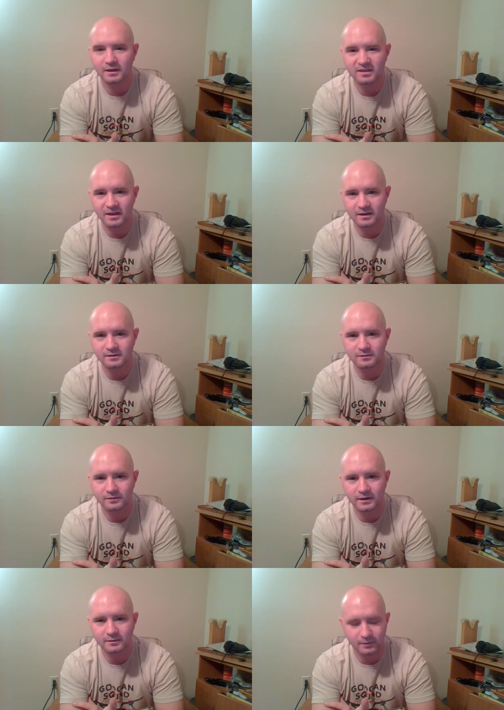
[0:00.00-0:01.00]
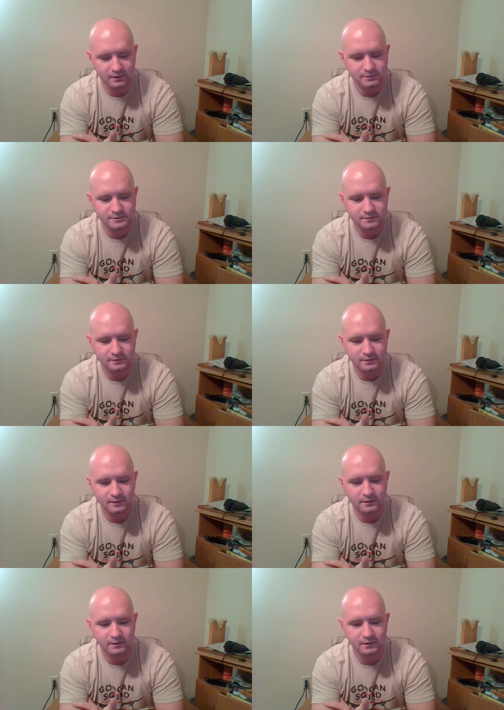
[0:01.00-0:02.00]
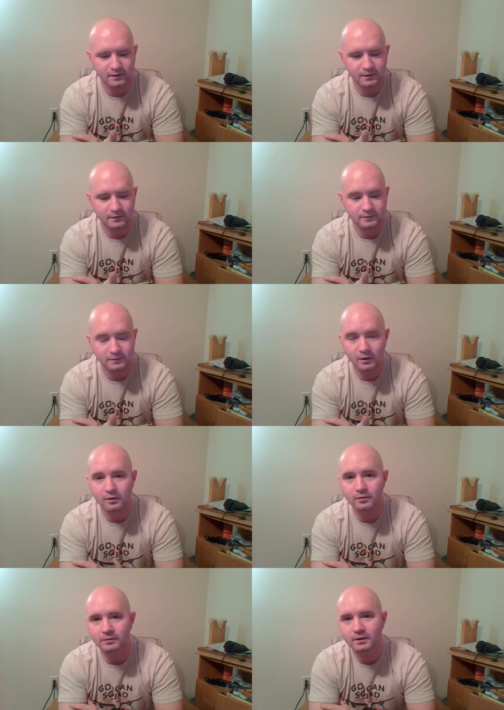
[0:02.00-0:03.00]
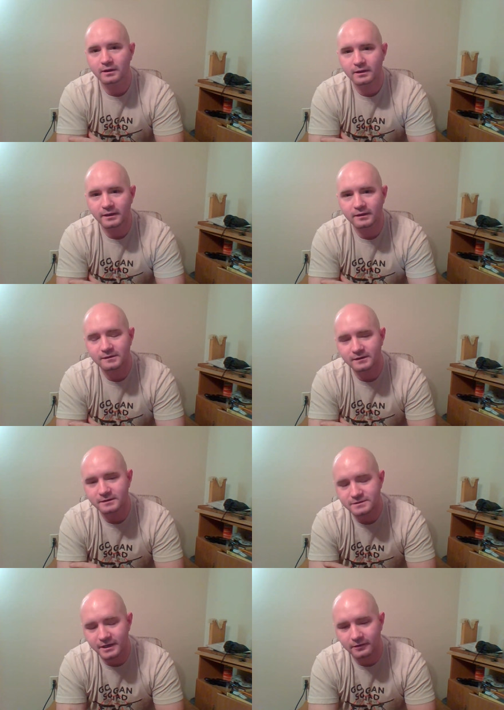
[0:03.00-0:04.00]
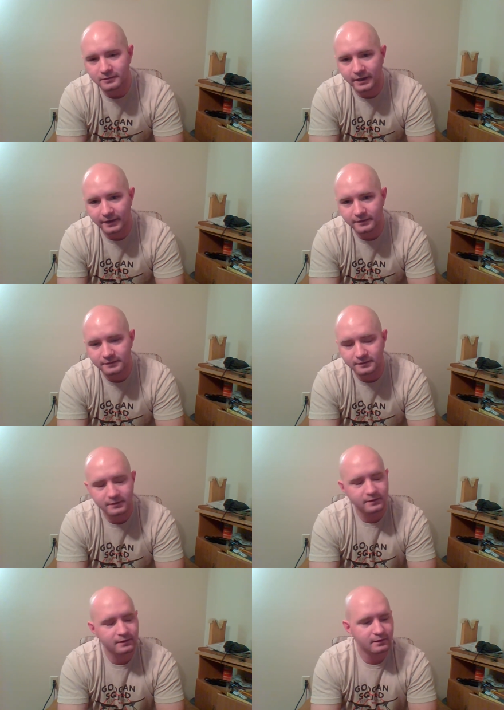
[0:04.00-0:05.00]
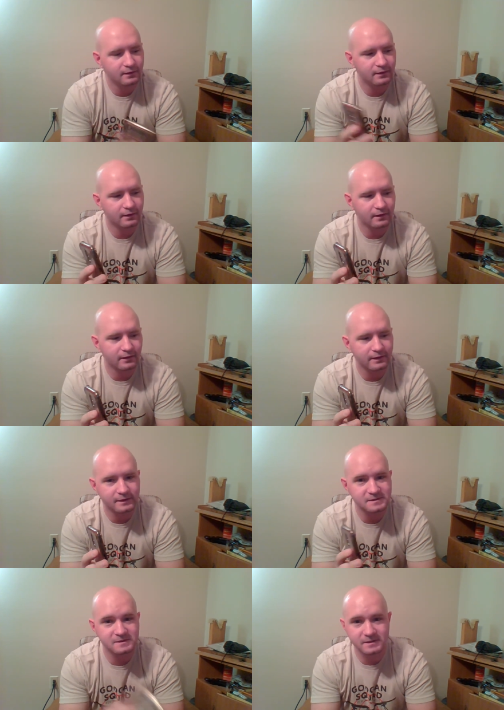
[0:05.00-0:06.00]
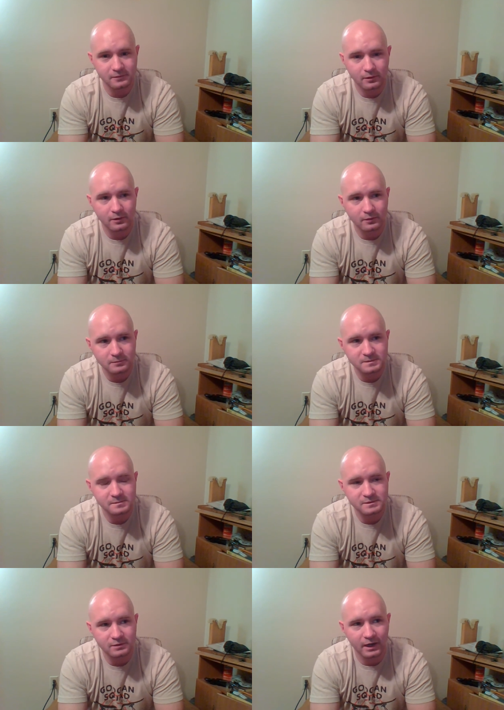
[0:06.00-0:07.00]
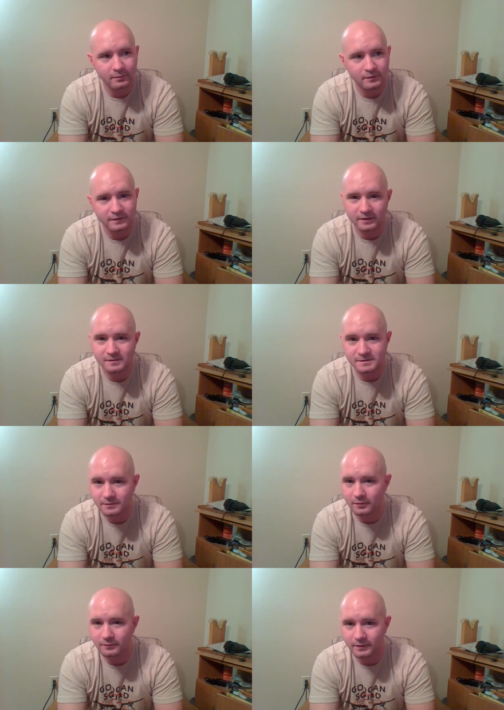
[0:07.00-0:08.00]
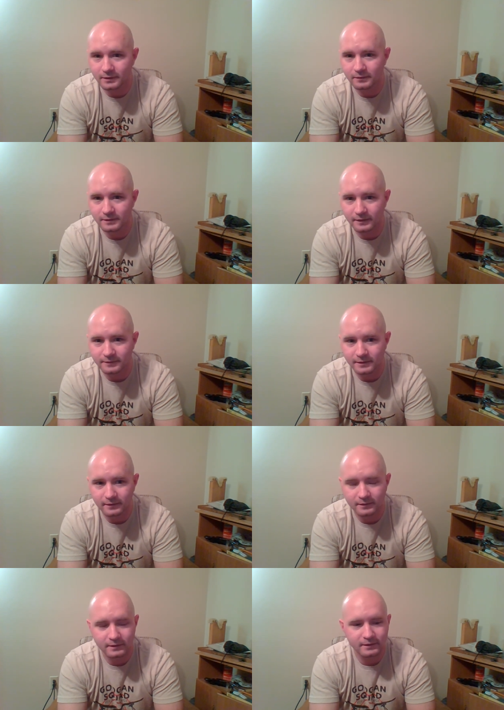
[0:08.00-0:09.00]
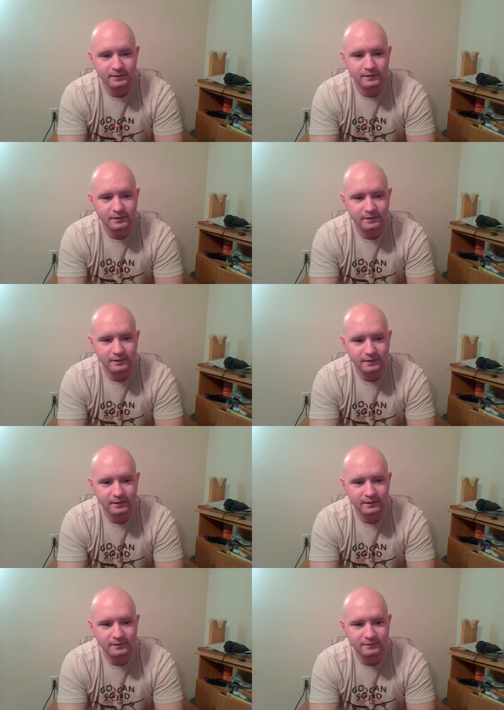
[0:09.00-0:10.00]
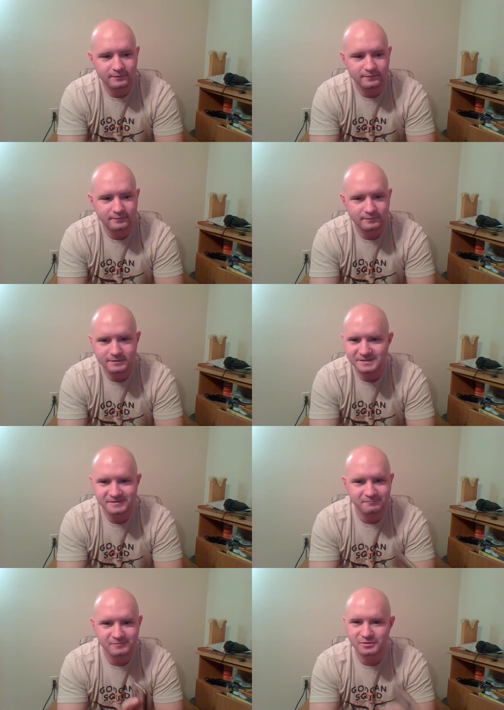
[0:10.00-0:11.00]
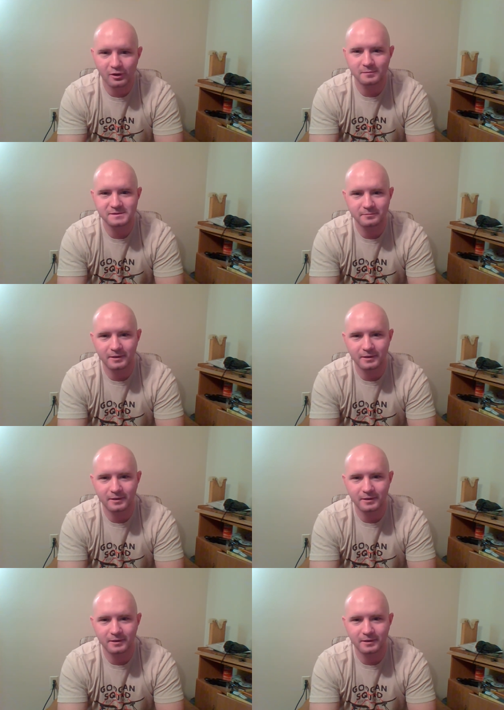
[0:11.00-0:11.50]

Thank you very much. Uh, go and see his channel, guys. Uh, he has zero subscribers and zero videos out there. And just show him some